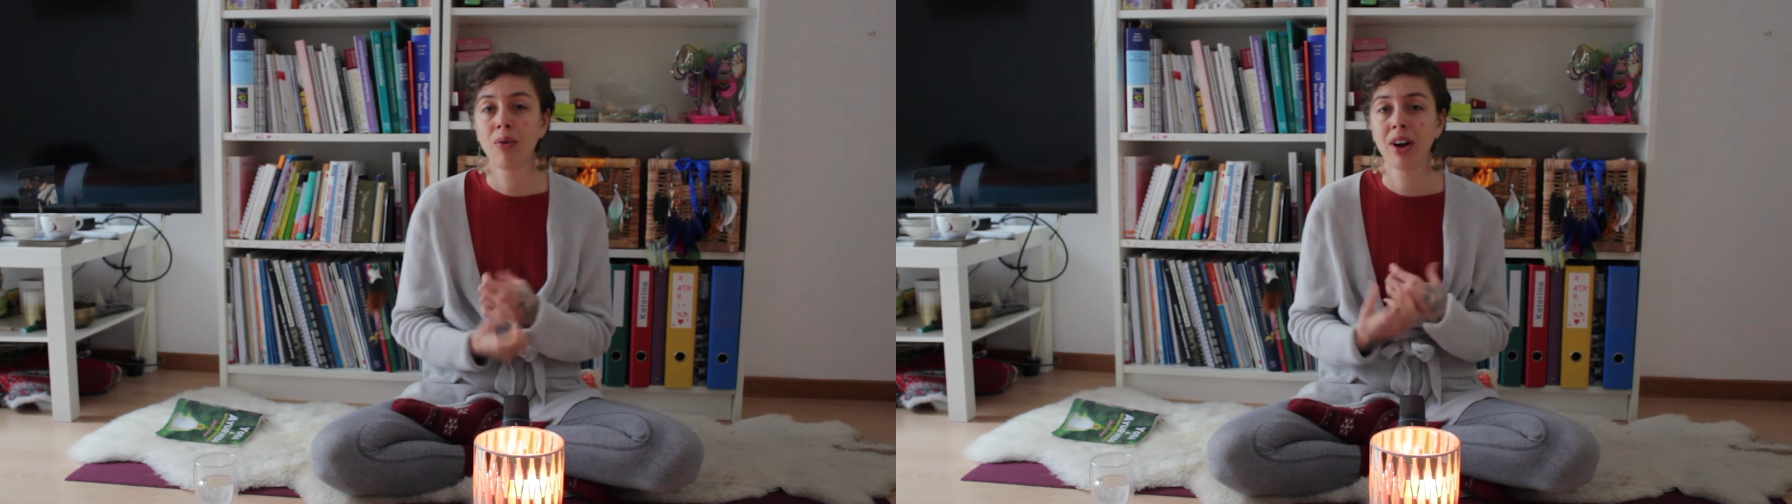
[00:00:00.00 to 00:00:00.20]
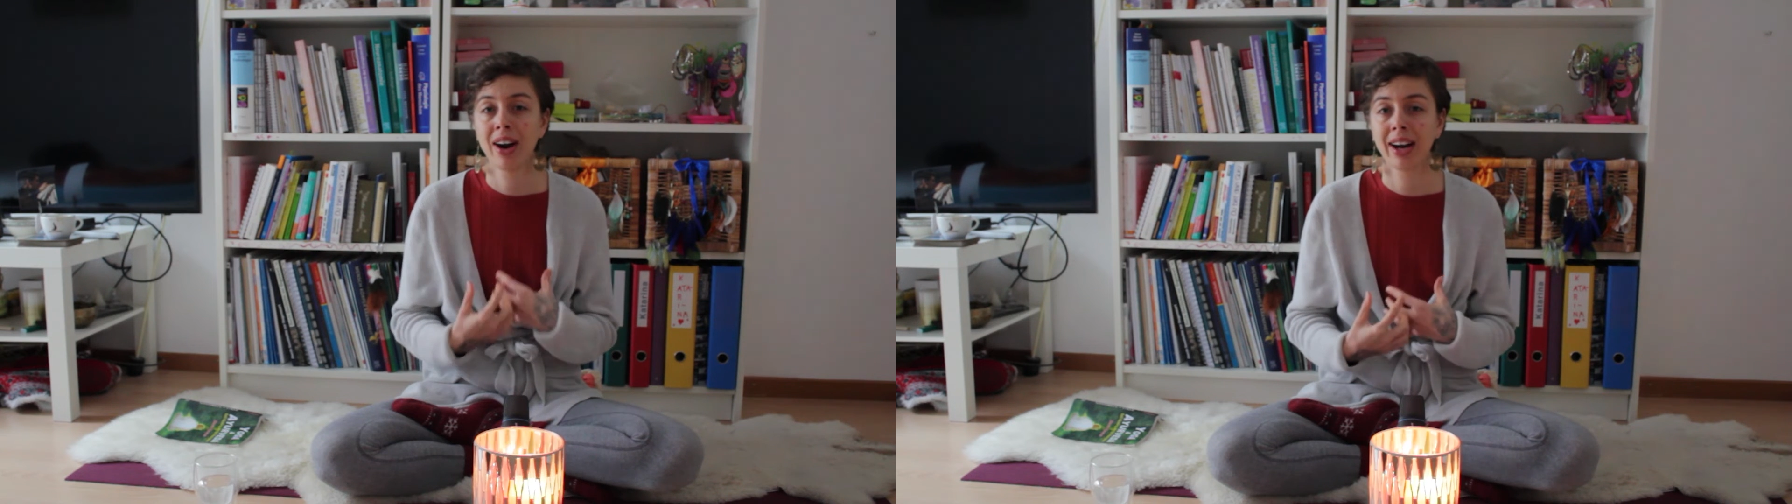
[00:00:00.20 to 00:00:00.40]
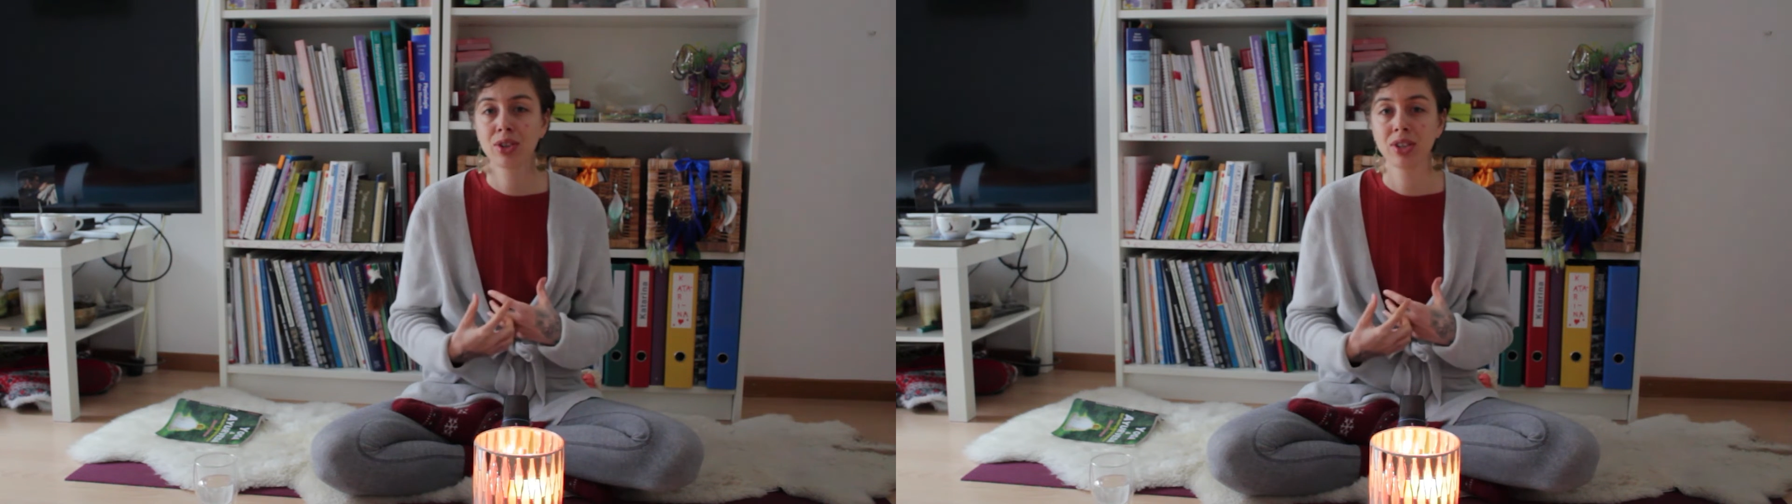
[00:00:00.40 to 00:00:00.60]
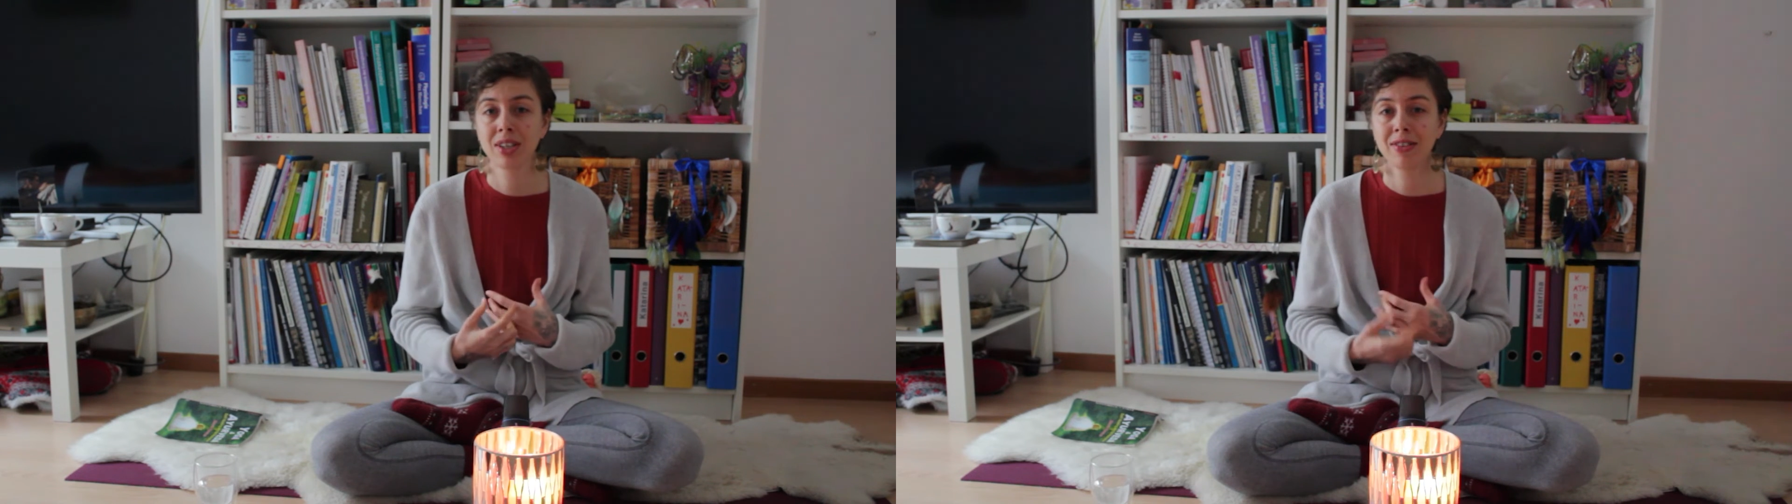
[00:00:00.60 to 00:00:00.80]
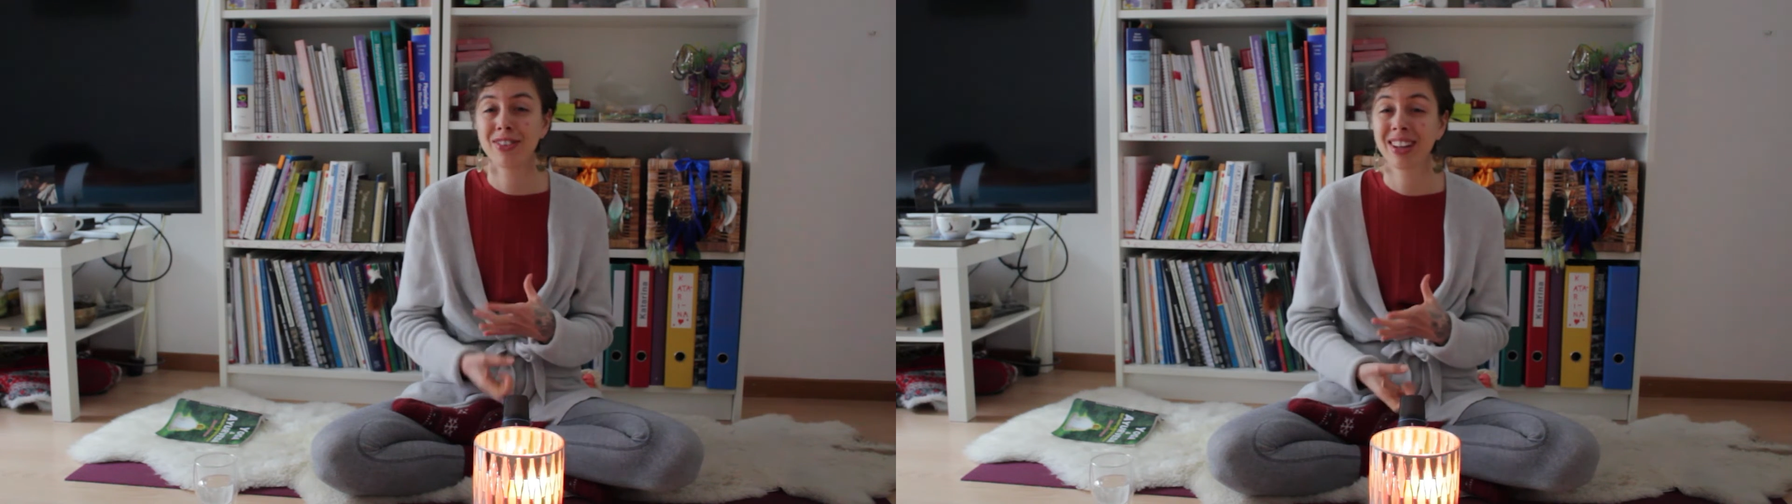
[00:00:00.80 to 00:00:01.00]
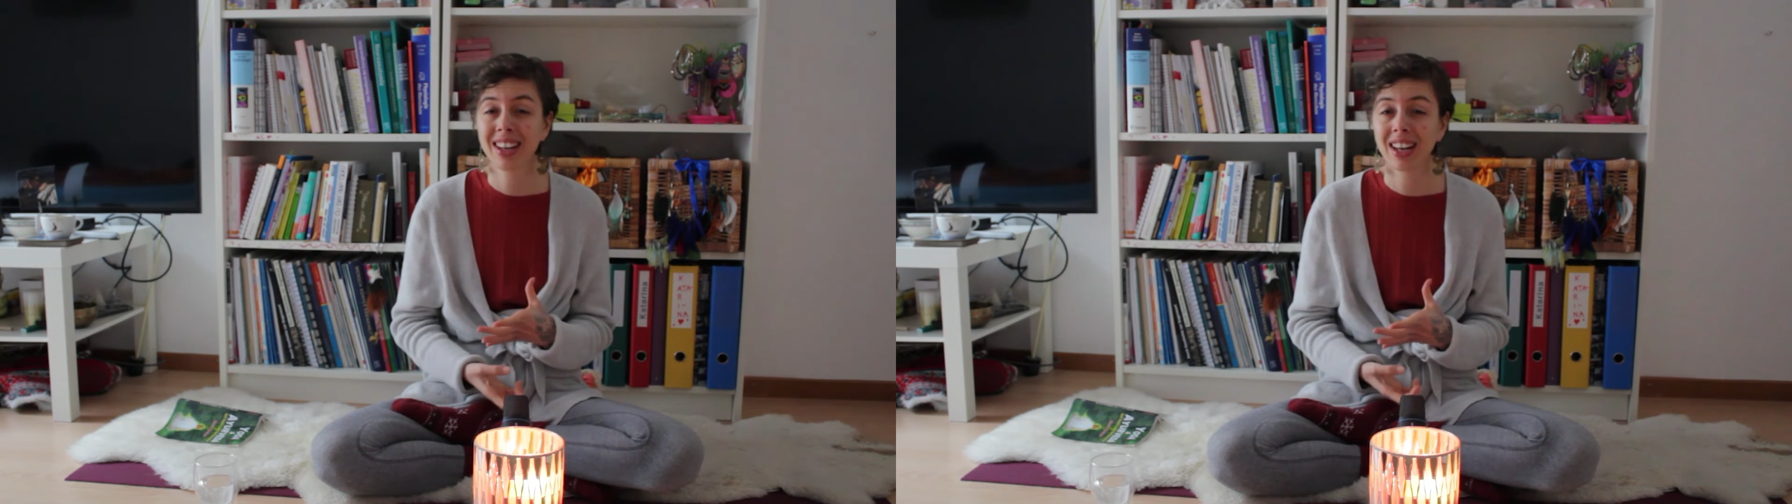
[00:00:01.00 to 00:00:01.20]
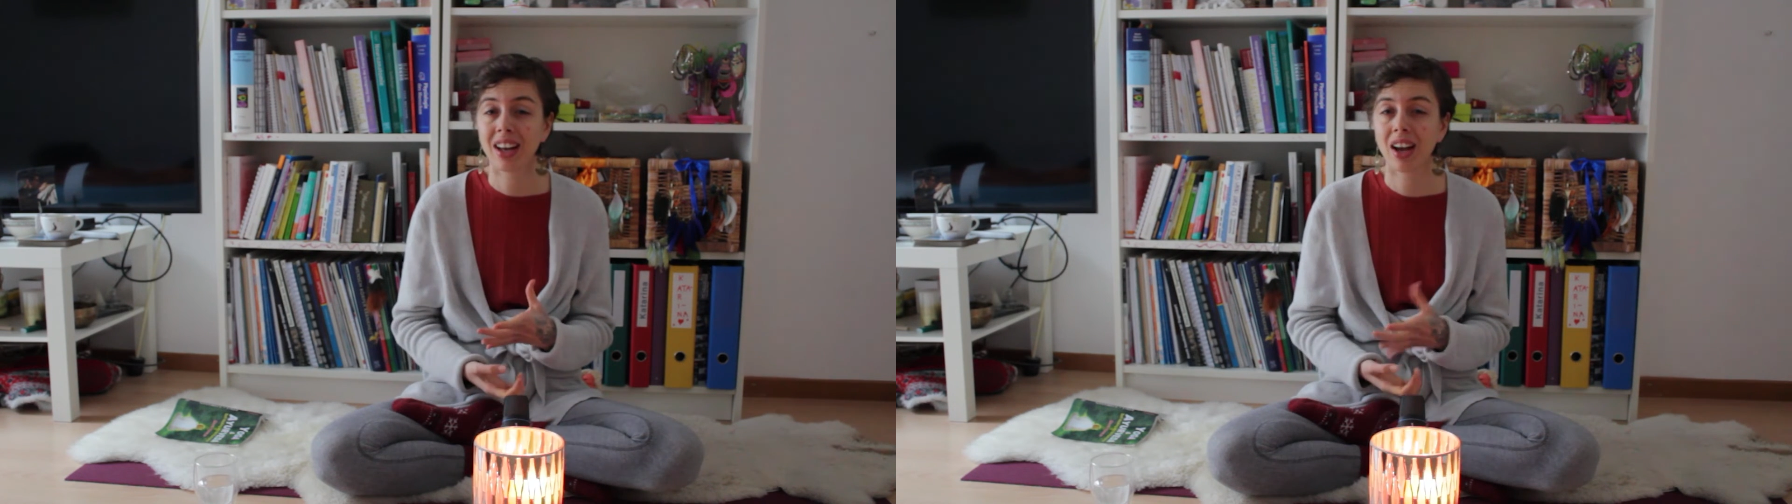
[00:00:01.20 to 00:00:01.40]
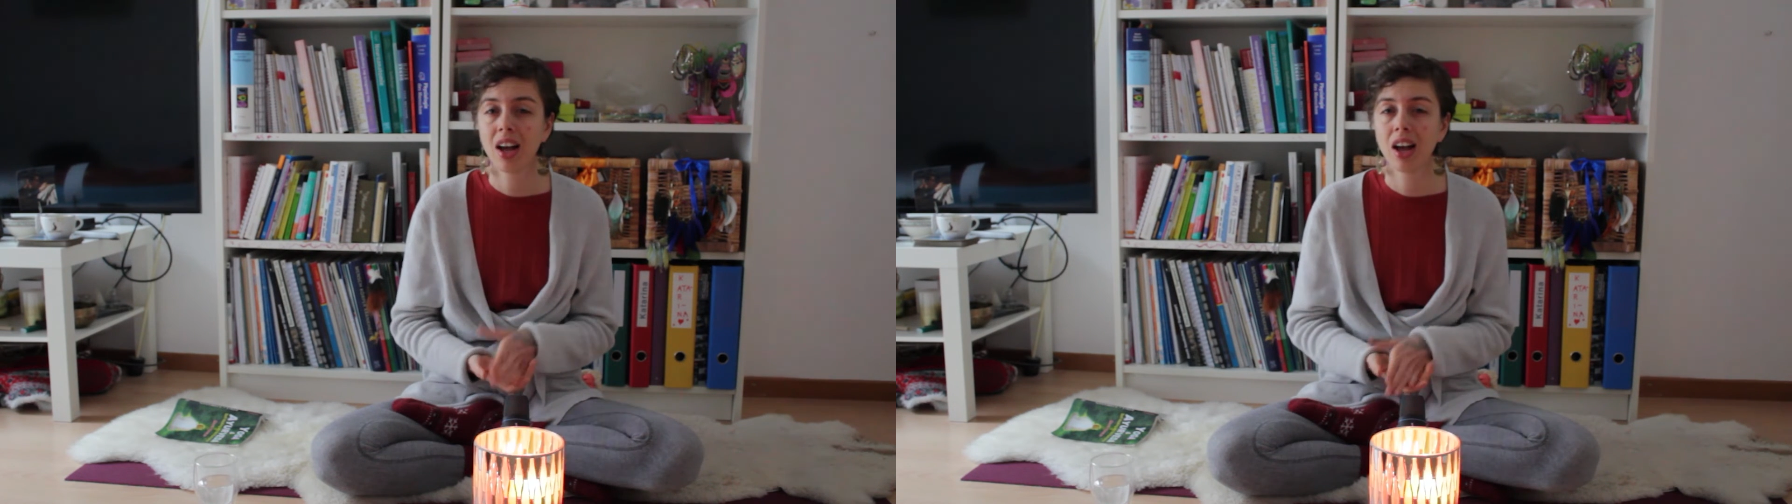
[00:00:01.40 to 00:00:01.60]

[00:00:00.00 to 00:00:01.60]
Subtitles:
we're actually feeling